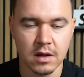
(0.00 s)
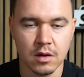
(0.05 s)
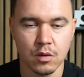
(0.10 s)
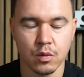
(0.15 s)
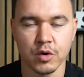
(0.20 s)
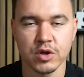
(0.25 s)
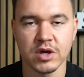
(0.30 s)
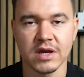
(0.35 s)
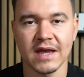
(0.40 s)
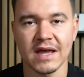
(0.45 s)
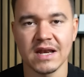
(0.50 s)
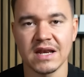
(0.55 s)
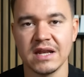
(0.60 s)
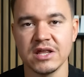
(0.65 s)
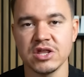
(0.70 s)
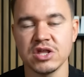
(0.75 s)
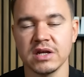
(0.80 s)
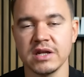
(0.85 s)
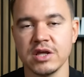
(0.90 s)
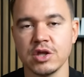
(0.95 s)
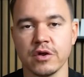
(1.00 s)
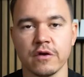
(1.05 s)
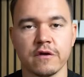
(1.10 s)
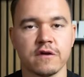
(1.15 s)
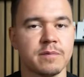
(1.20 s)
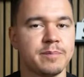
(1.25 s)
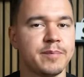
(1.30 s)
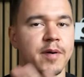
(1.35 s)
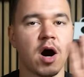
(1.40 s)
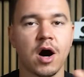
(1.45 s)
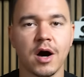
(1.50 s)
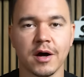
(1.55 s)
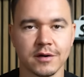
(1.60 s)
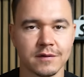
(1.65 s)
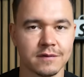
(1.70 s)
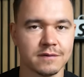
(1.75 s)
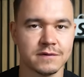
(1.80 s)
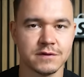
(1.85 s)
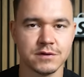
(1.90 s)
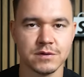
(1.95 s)
where you can literally just
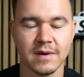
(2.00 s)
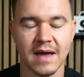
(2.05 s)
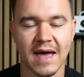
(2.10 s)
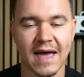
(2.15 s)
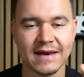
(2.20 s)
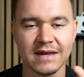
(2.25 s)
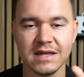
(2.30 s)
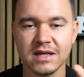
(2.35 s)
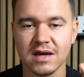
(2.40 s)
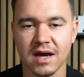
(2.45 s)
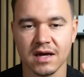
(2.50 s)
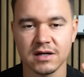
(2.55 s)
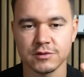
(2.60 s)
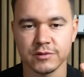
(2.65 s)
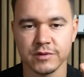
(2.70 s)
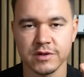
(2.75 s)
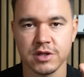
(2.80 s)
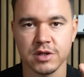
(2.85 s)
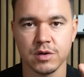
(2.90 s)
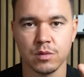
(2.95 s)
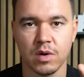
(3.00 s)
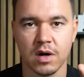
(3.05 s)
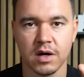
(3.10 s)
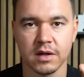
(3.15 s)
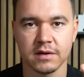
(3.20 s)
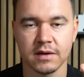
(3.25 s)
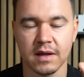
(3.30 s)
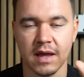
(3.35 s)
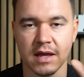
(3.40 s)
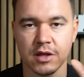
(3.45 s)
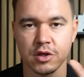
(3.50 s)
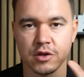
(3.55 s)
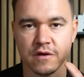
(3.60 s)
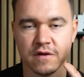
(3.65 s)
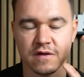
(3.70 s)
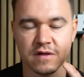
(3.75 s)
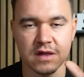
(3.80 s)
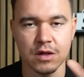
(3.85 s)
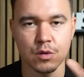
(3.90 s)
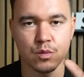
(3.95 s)
spawn to any country you want and you
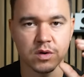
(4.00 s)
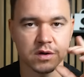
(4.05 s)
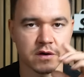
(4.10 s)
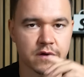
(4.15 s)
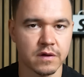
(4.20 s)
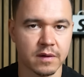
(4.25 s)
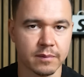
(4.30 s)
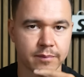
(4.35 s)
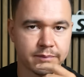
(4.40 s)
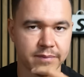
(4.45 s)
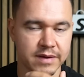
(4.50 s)
see what is